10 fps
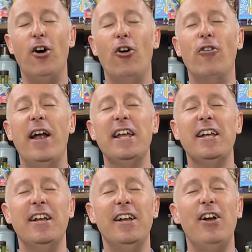
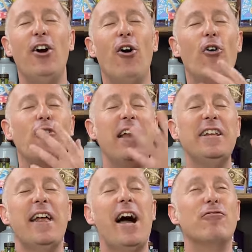Already
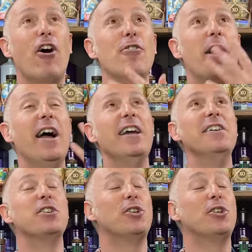Already that aroma is